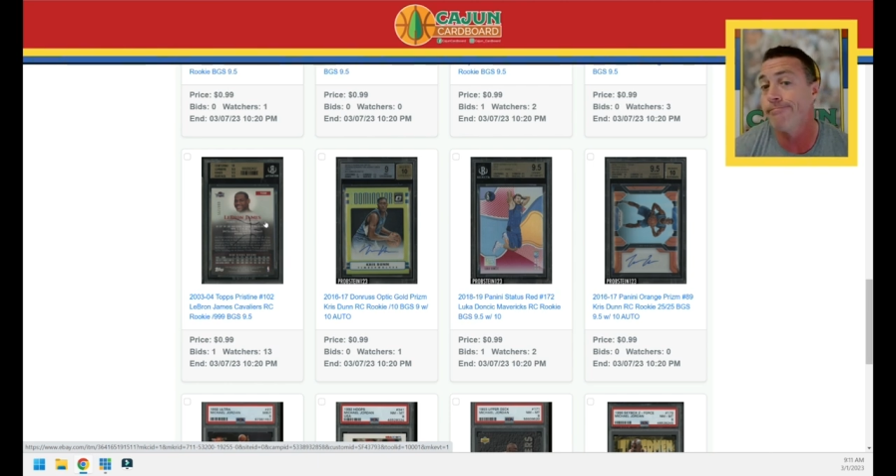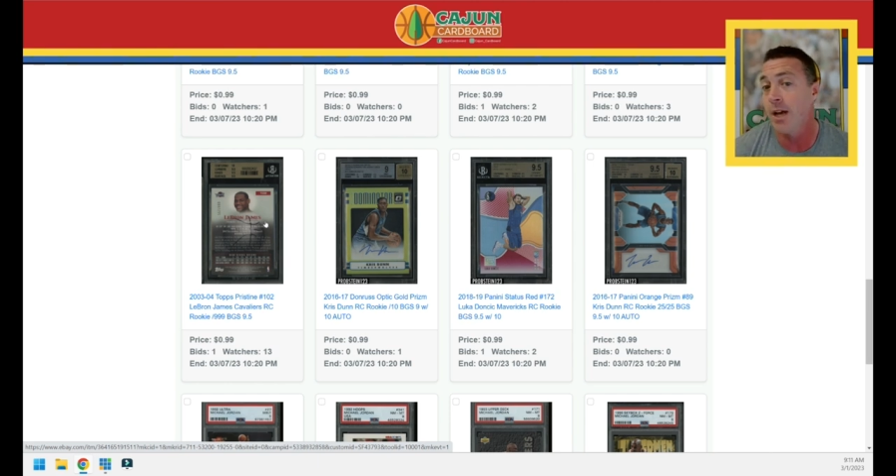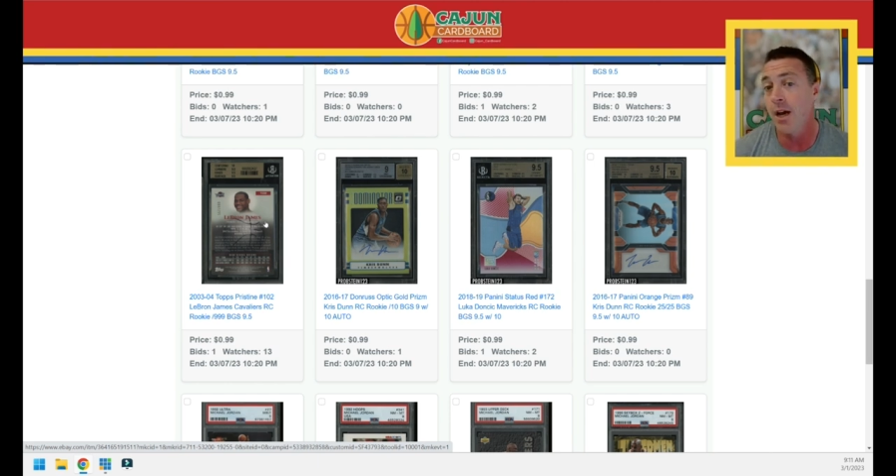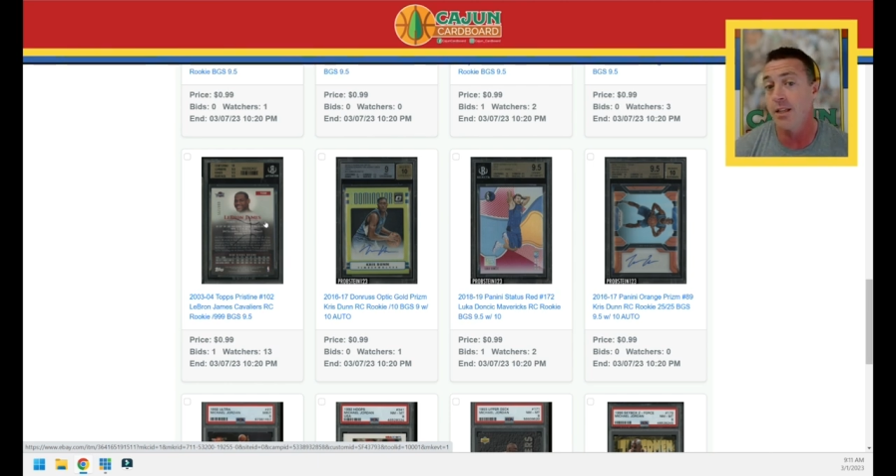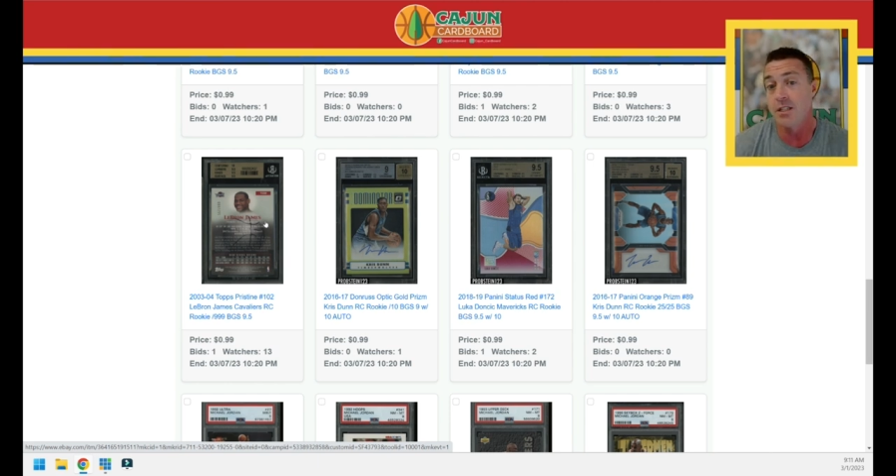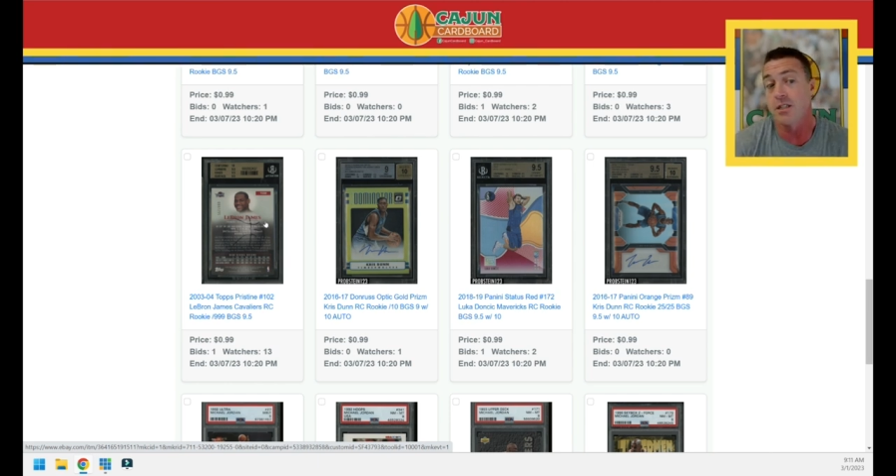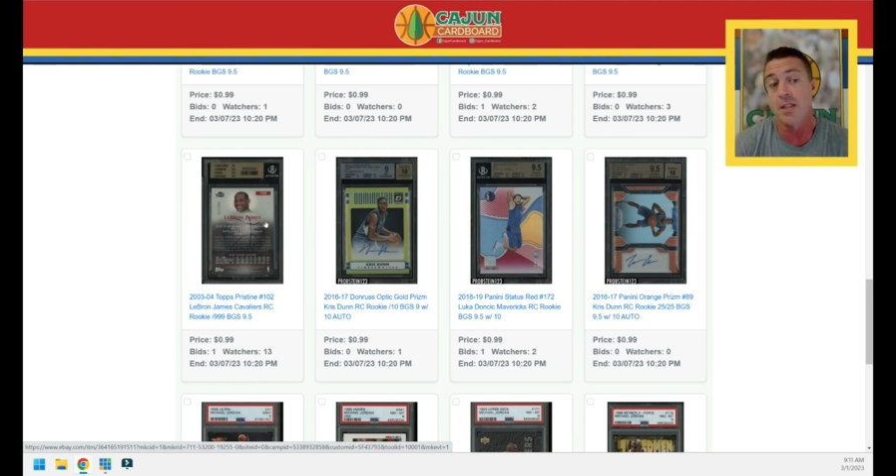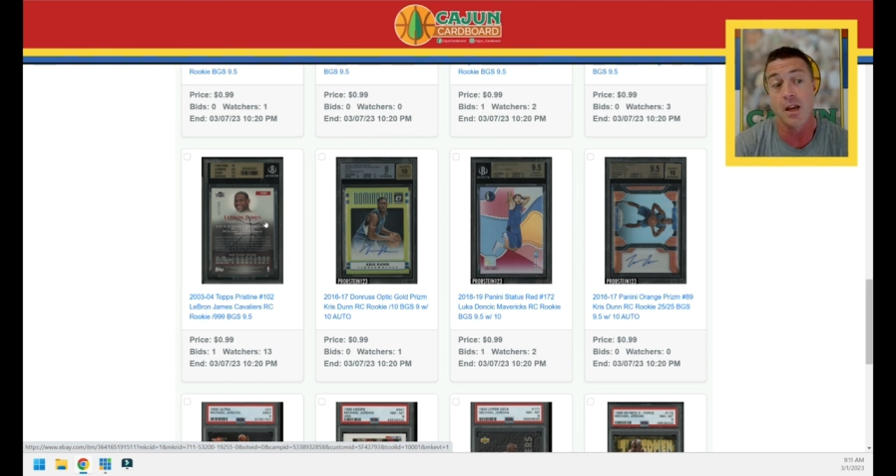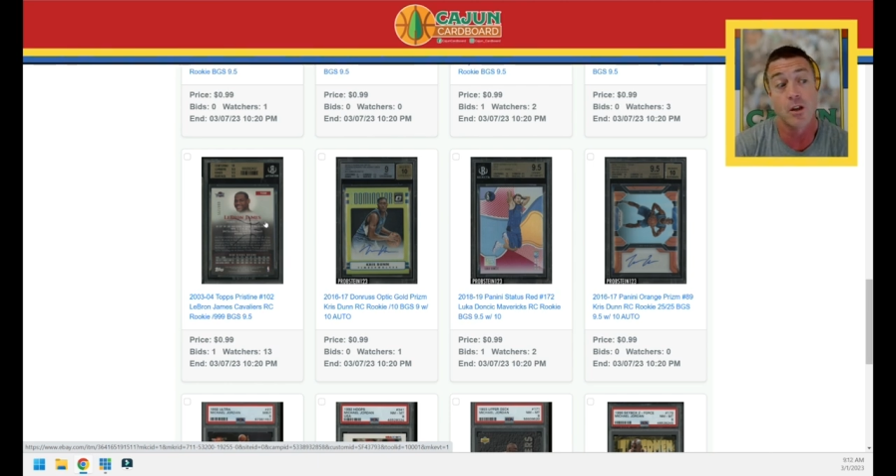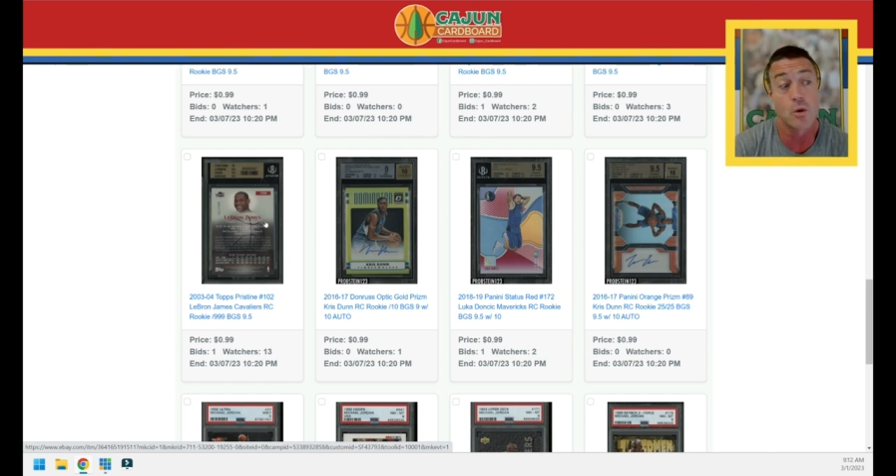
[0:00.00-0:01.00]
It's just
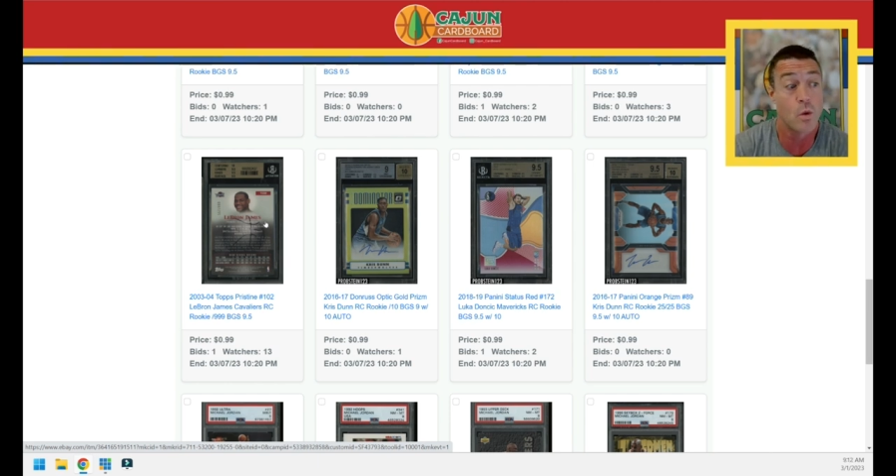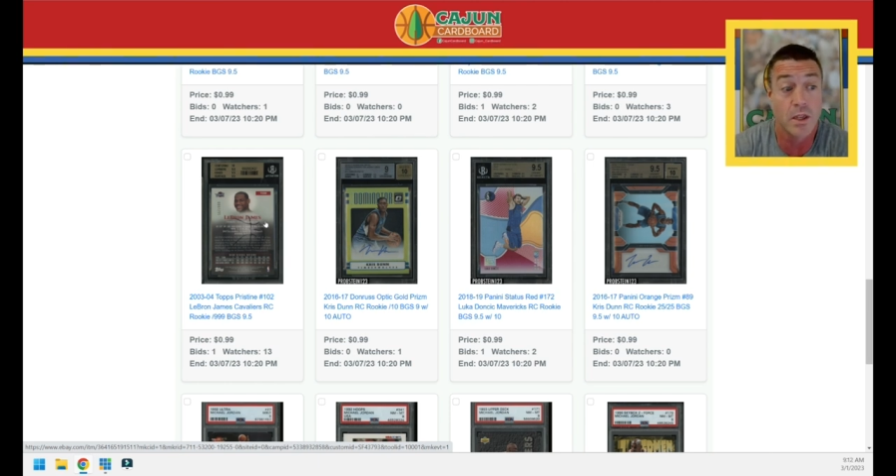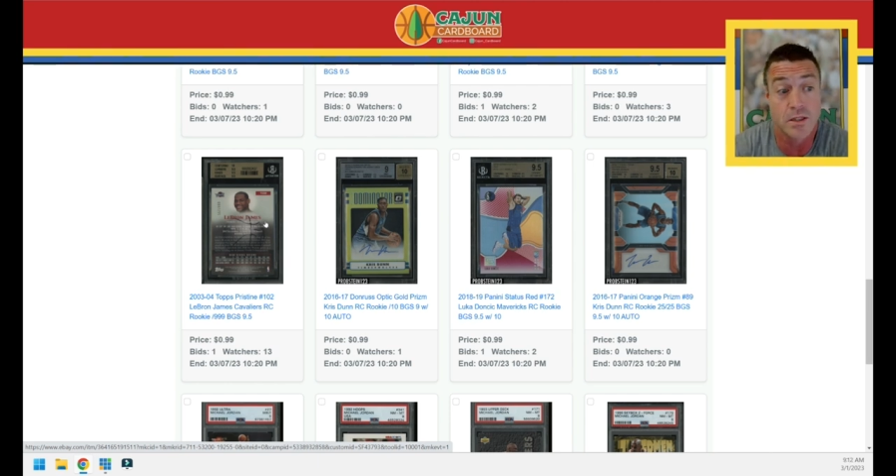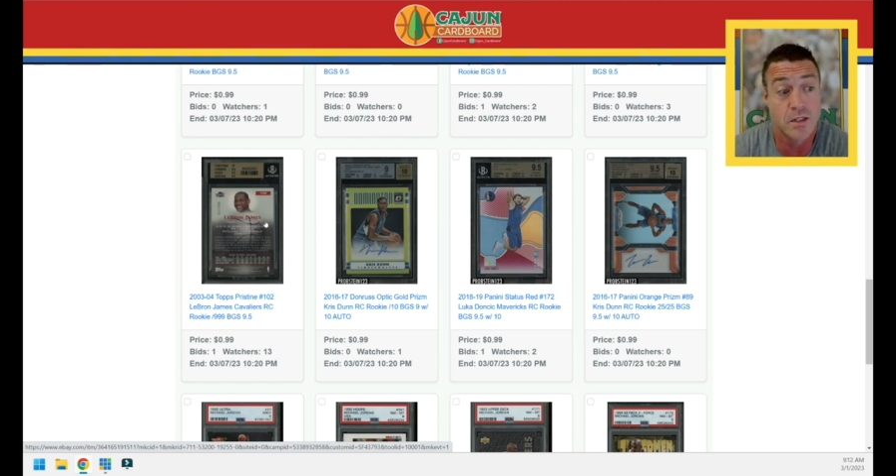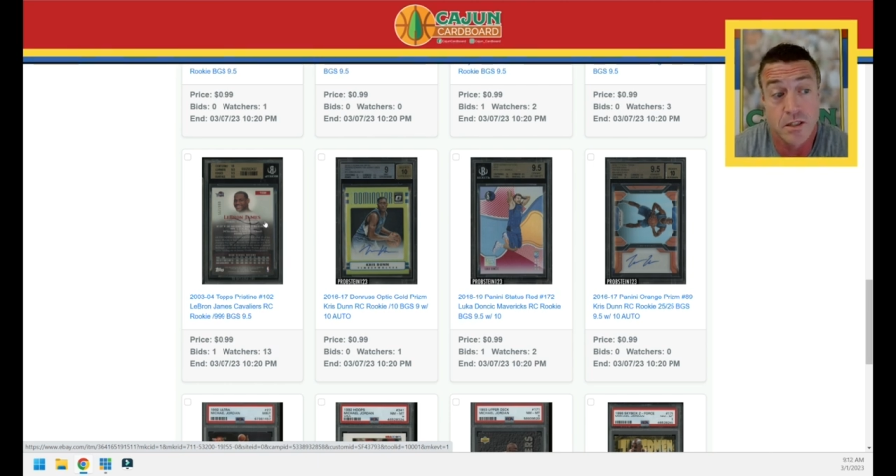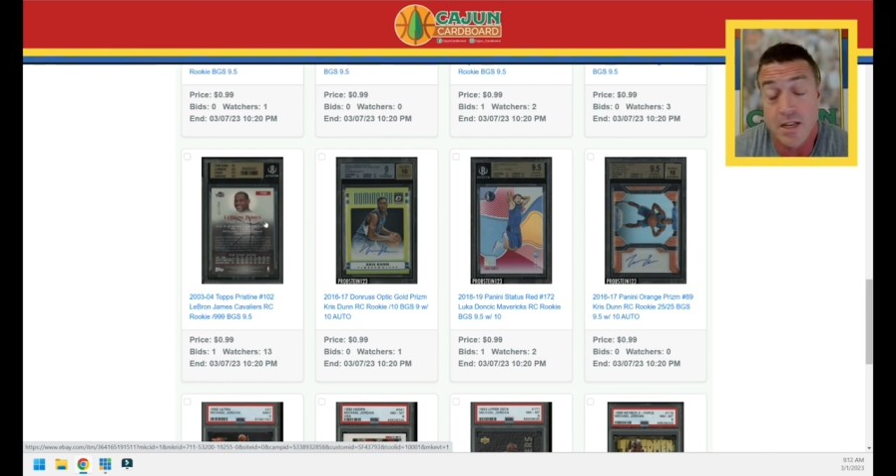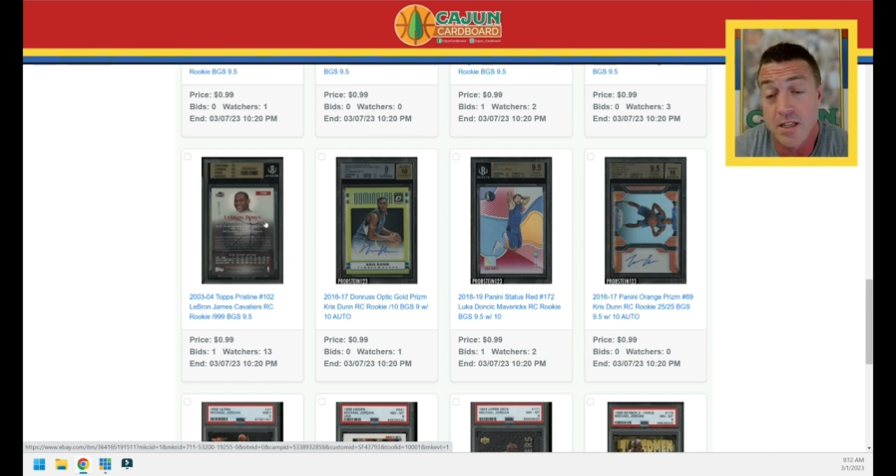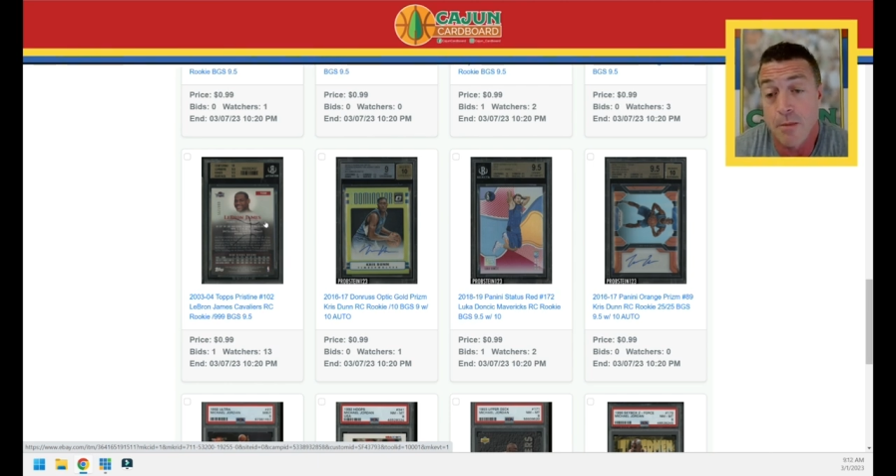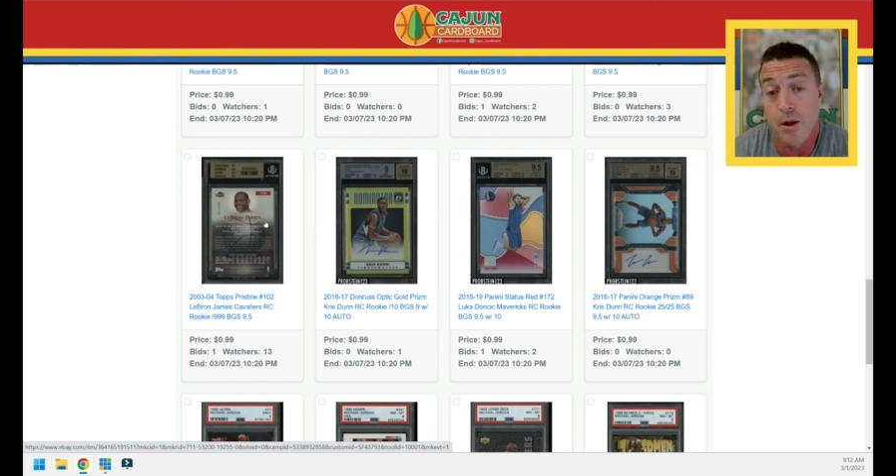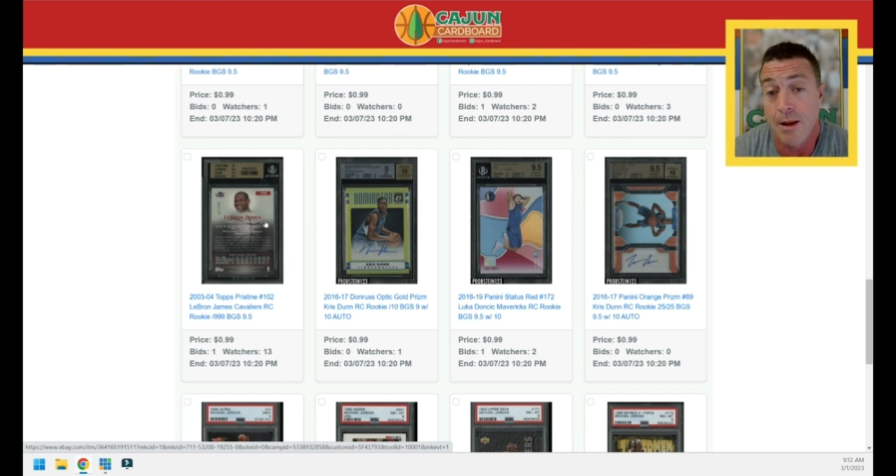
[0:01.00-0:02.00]
that simple.